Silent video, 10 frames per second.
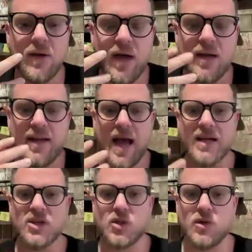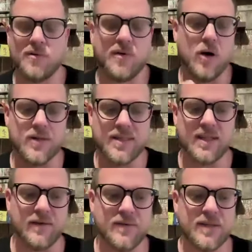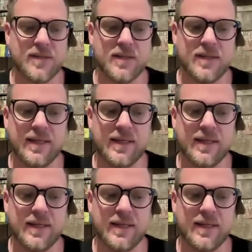and the action of ourselves